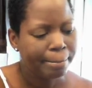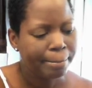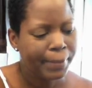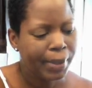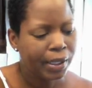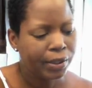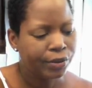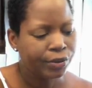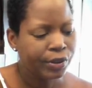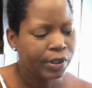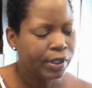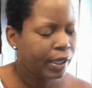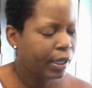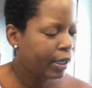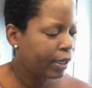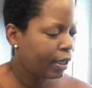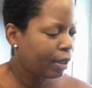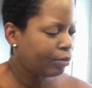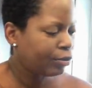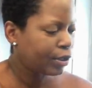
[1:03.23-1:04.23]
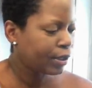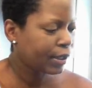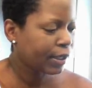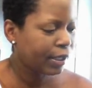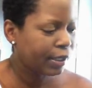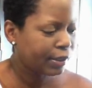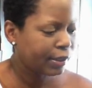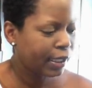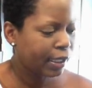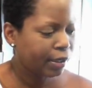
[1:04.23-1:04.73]
Better yet, I'm just
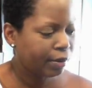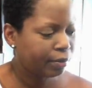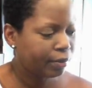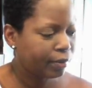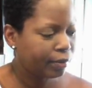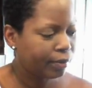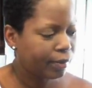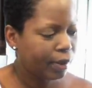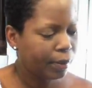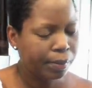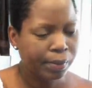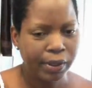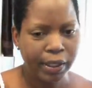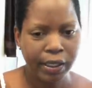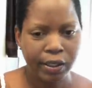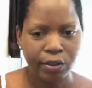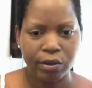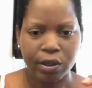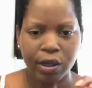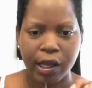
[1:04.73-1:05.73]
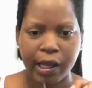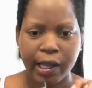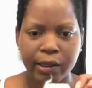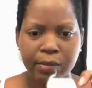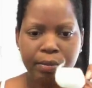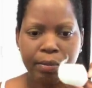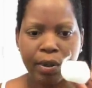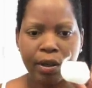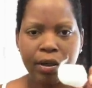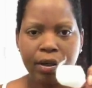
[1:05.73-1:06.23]
going to take a plain old
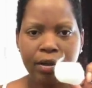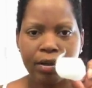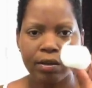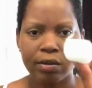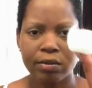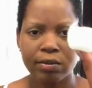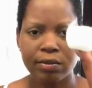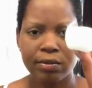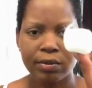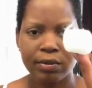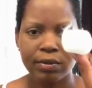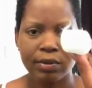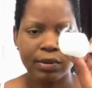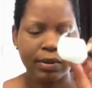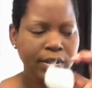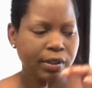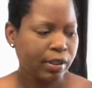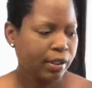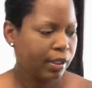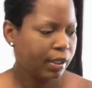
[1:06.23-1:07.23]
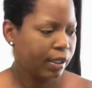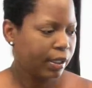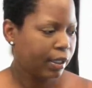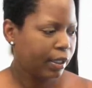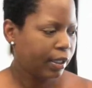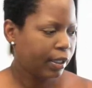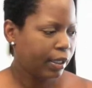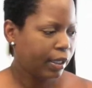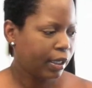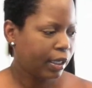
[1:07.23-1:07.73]
cotton ball
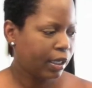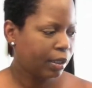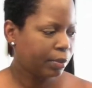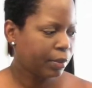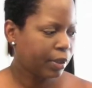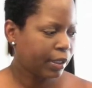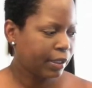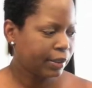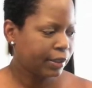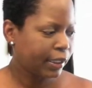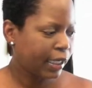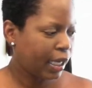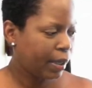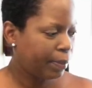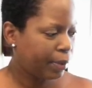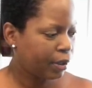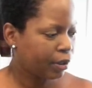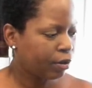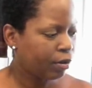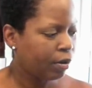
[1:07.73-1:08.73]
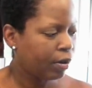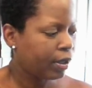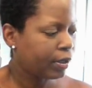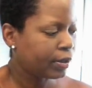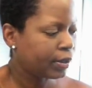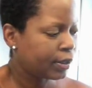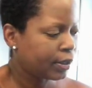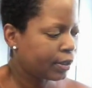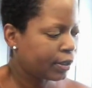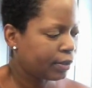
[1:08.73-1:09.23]
and I'm going to tape it
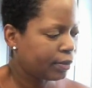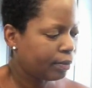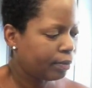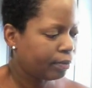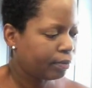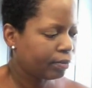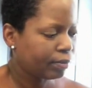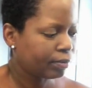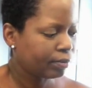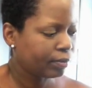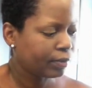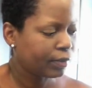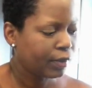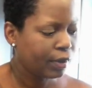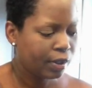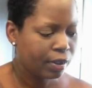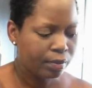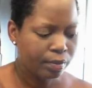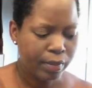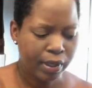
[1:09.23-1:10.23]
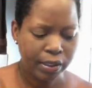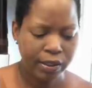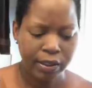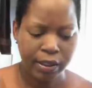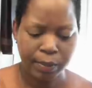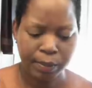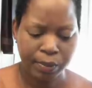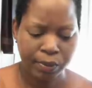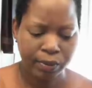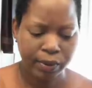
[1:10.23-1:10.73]
across my
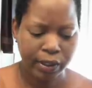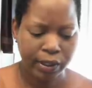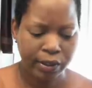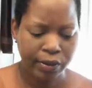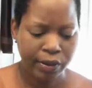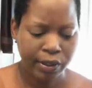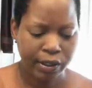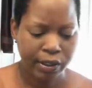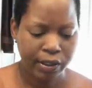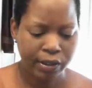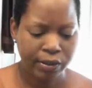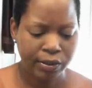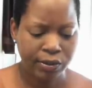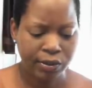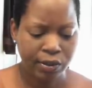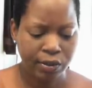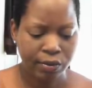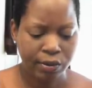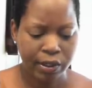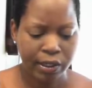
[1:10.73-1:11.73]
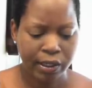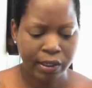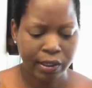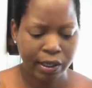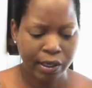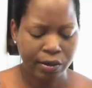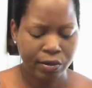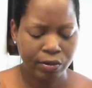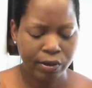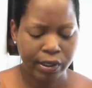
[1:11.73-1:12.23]
nipple area so that
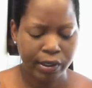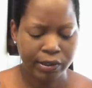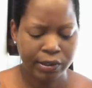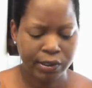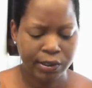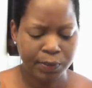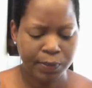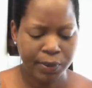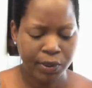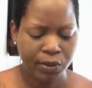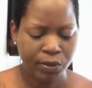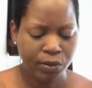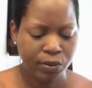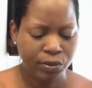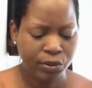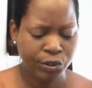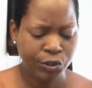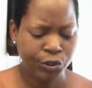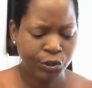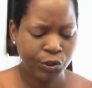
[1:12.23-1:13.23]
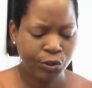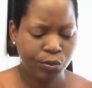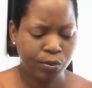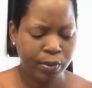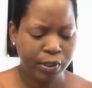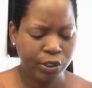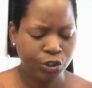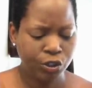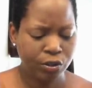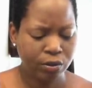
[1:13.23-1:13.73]
I don't expose too
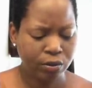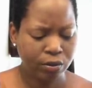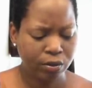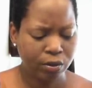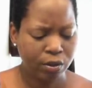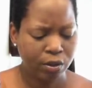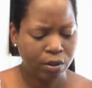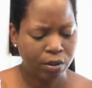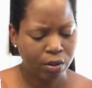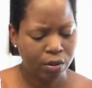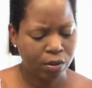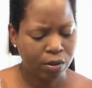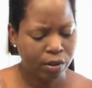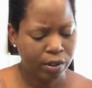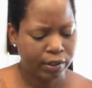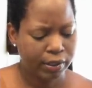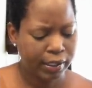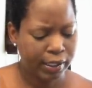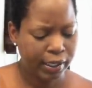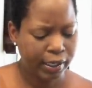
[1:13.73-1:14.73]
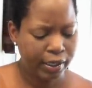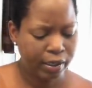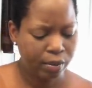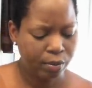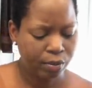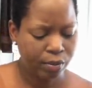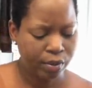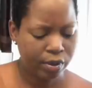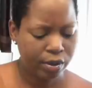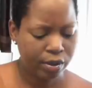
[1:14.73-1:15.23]
much on
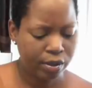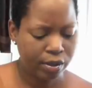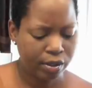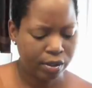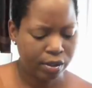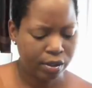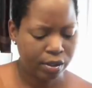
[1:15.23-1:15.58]
camera.